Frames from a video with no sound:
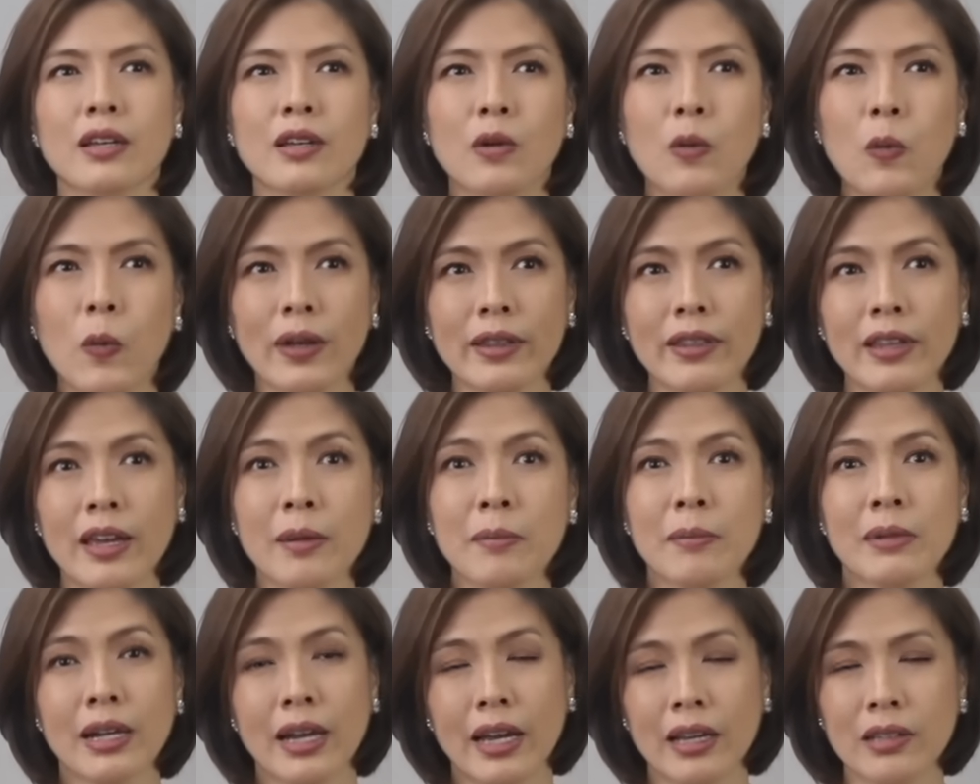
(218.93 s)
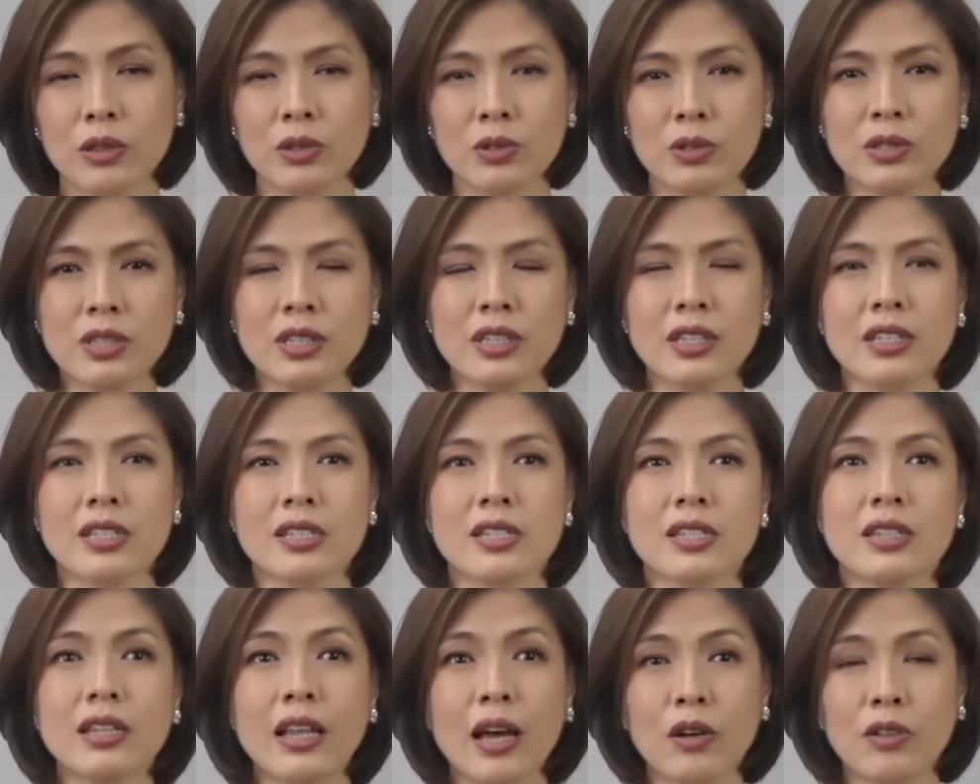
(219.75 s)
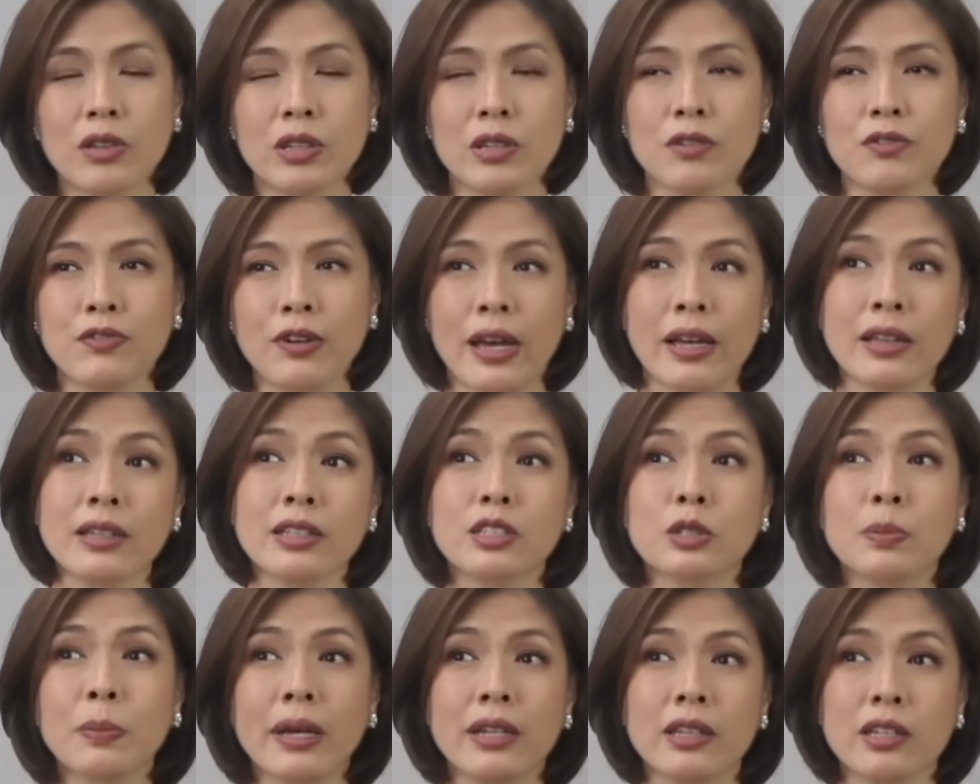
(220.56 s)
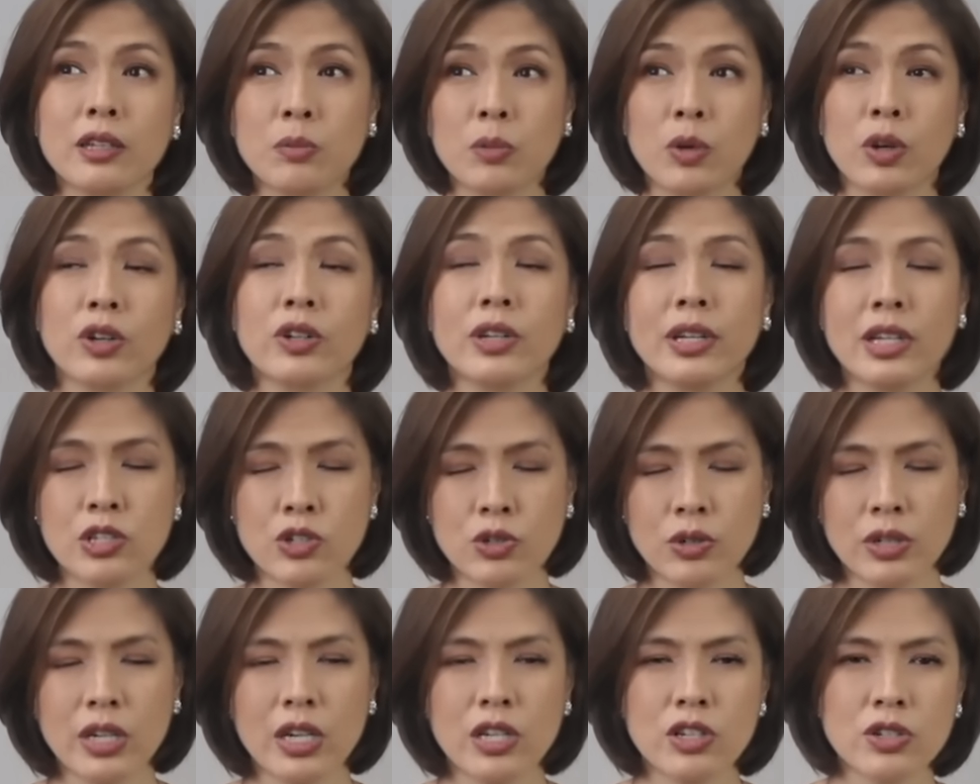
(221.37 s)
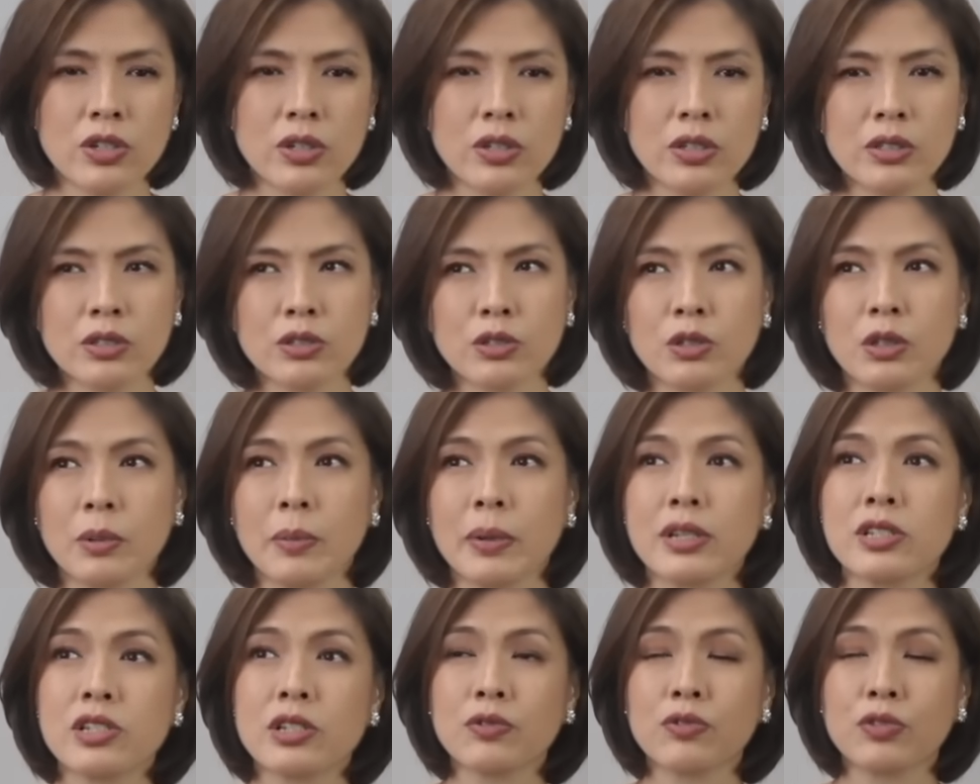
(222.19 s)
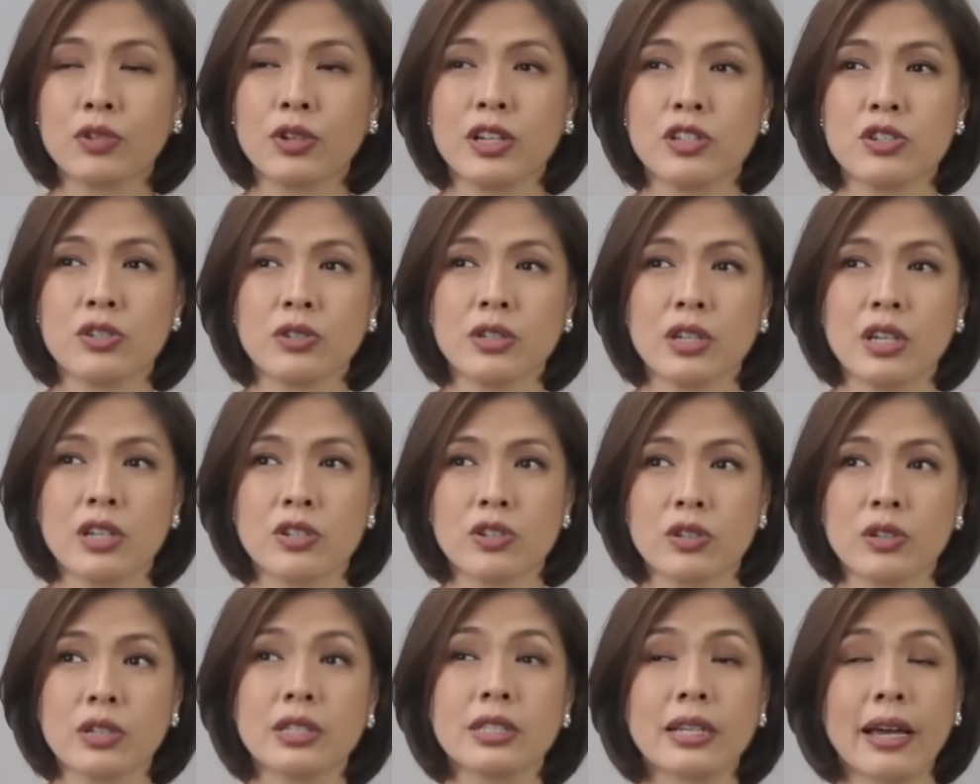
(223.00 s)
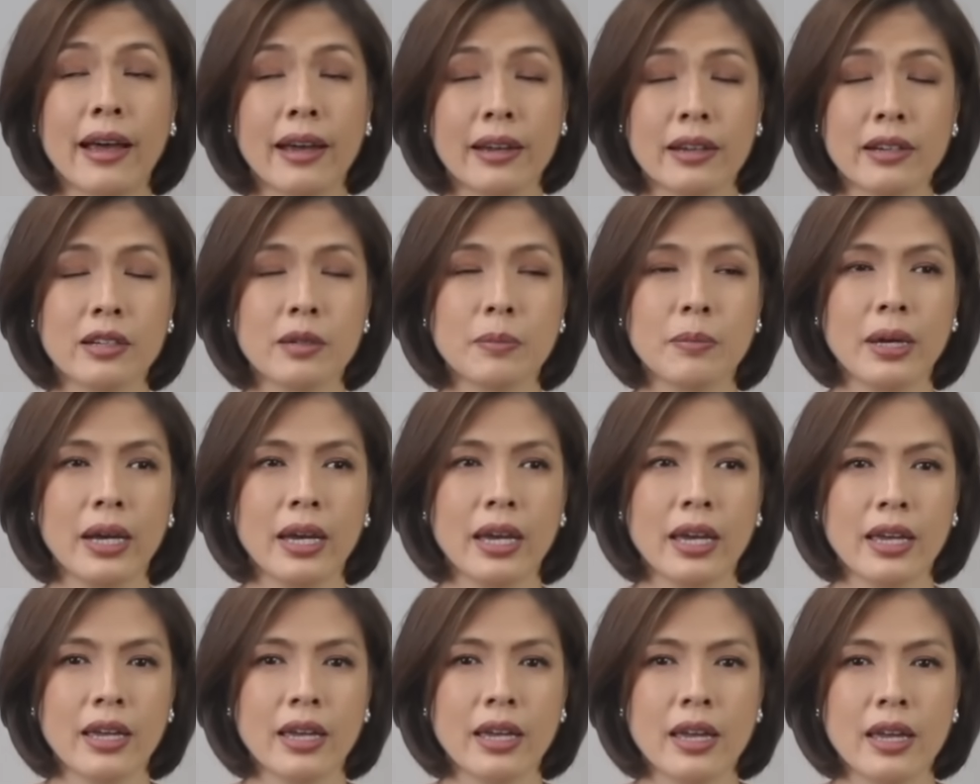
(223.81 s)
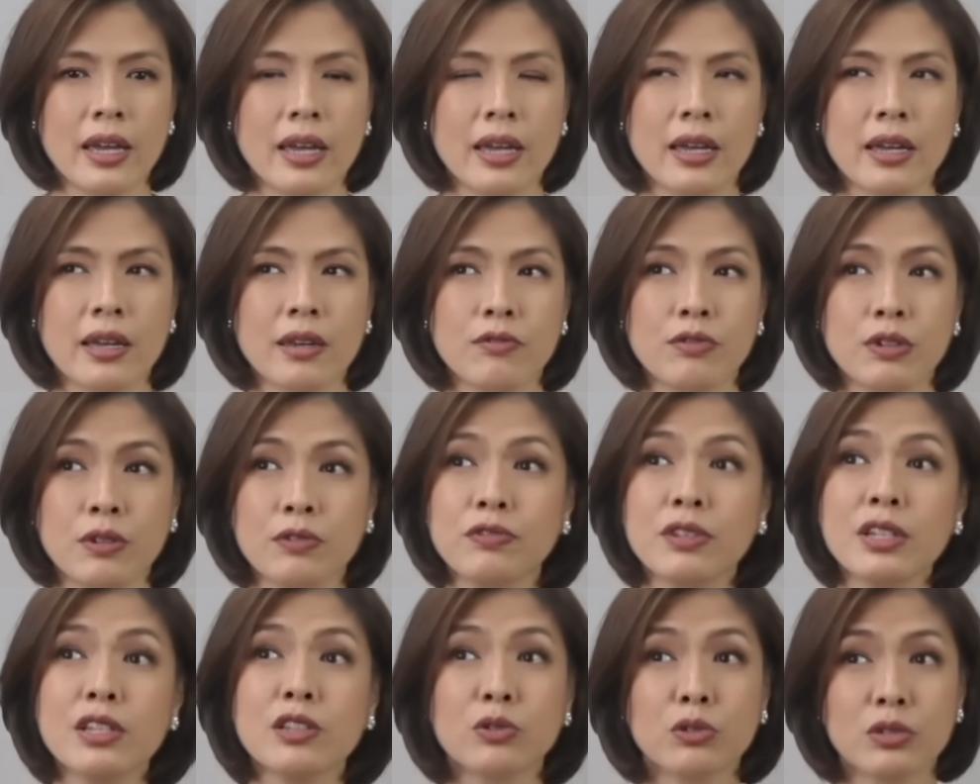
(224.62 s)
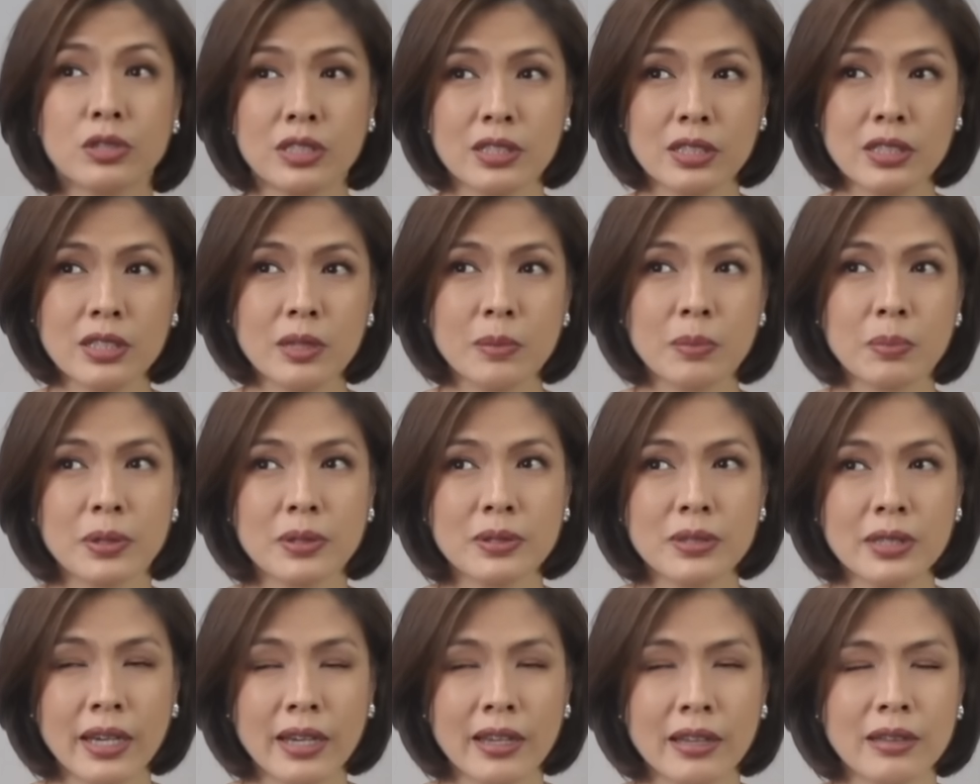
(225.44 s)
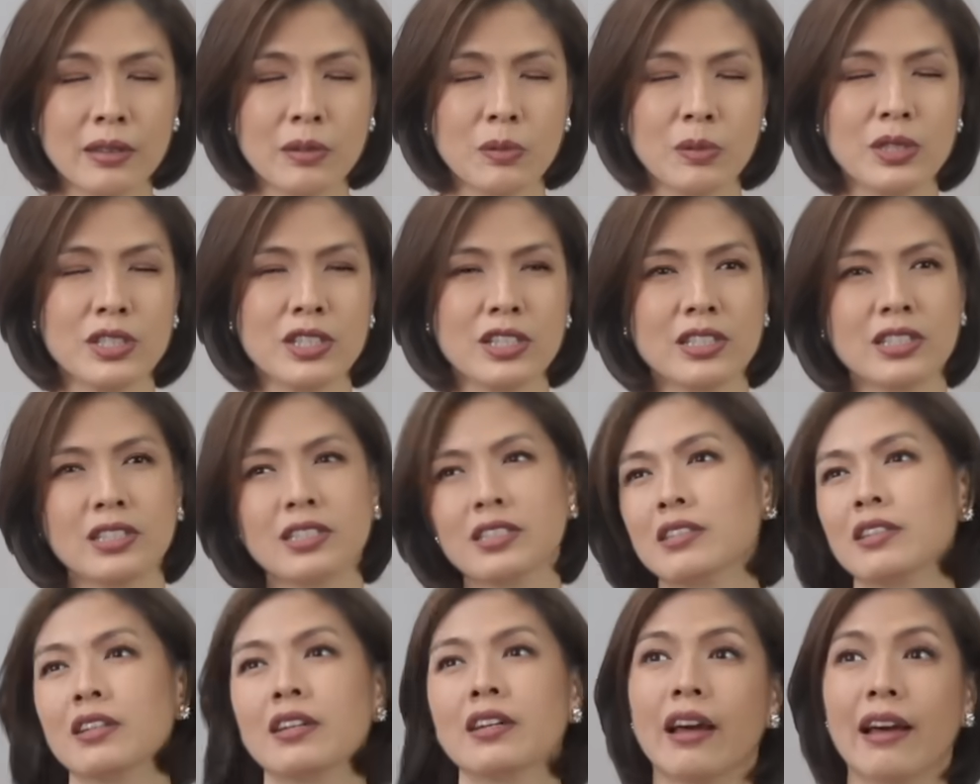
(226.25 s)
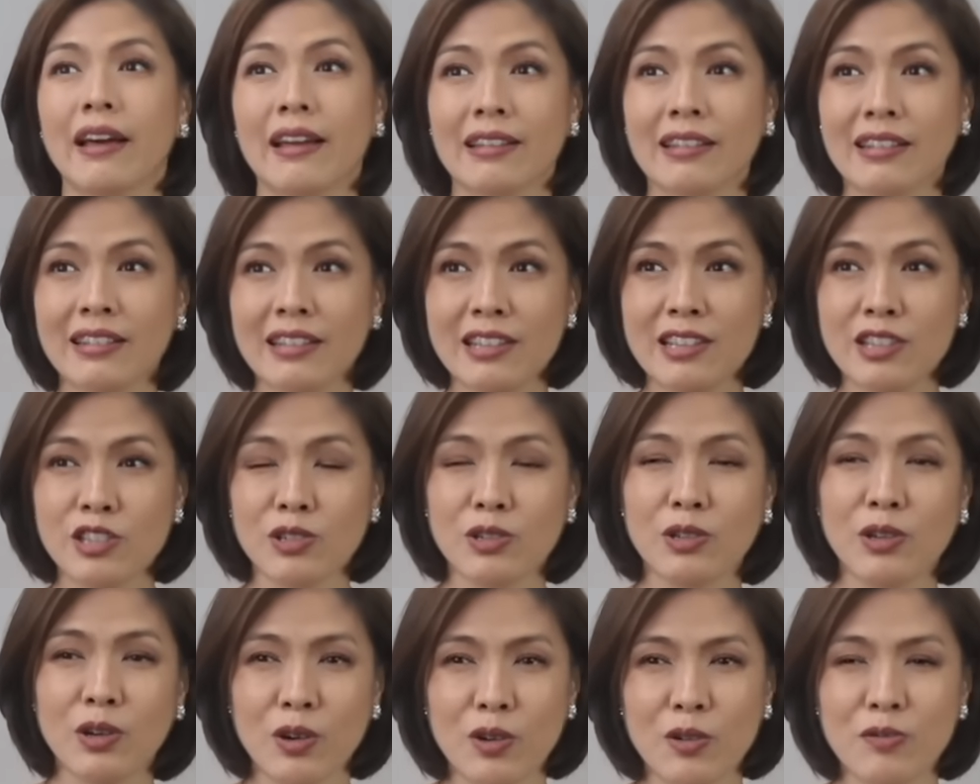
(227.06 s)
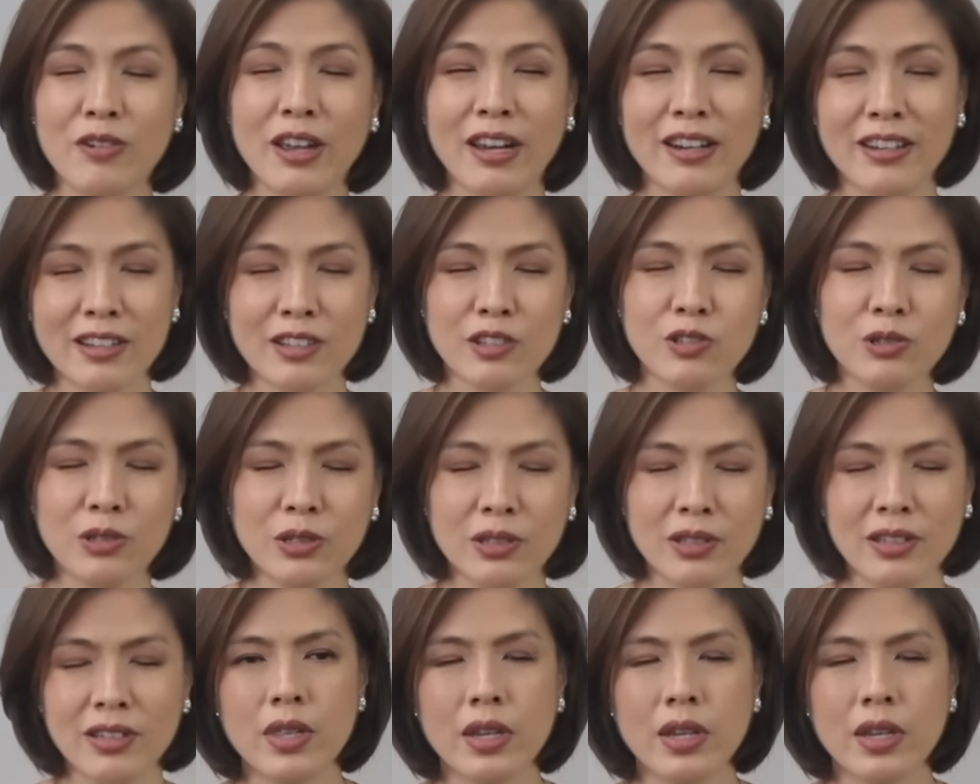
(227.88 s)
what I'm glad to see is now they're finally spending more on education. So the budget for education is higher by 15 to 16%, which is at least, very good.